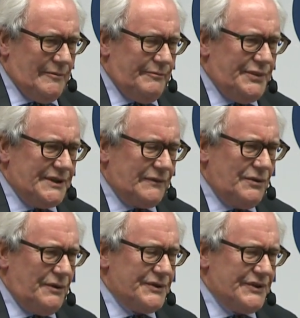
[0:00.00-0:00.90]
But of
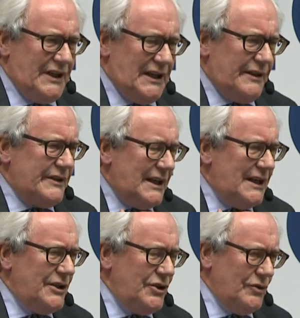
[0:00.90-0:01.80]
course, the
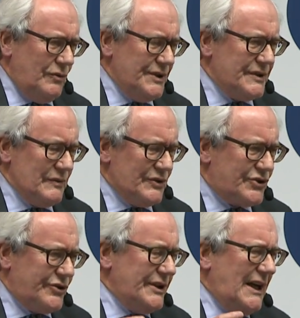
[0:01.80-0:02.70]
EU was
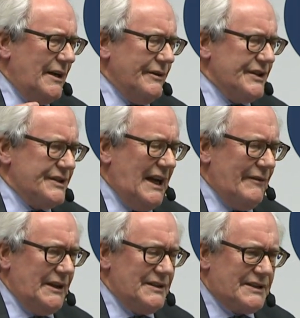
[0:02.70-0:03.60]
stood out as
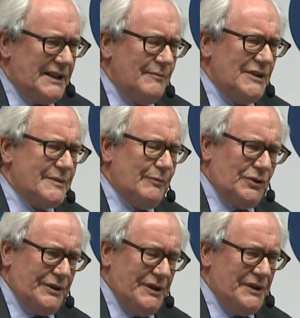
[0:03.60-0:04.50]
having seamless
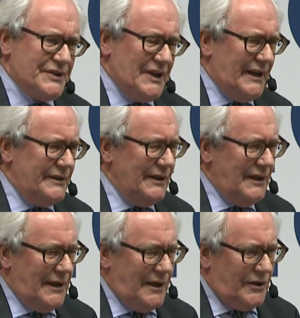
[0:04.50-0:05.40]
borders and,
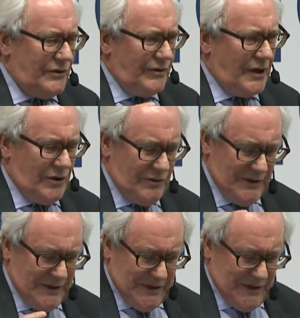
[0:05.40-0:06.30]
you know,
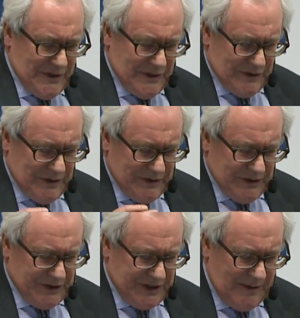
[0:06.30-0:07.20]

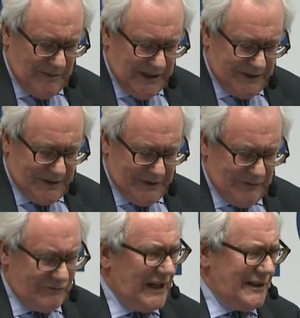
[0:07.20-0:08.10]
seamless
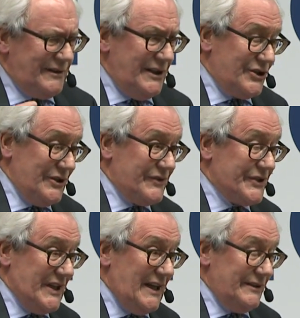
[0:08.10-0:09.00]
recognition of
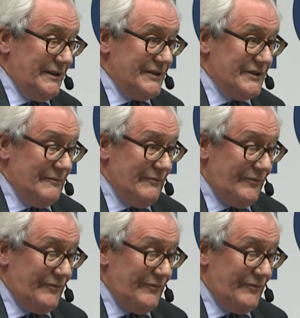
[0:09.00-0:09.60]
standards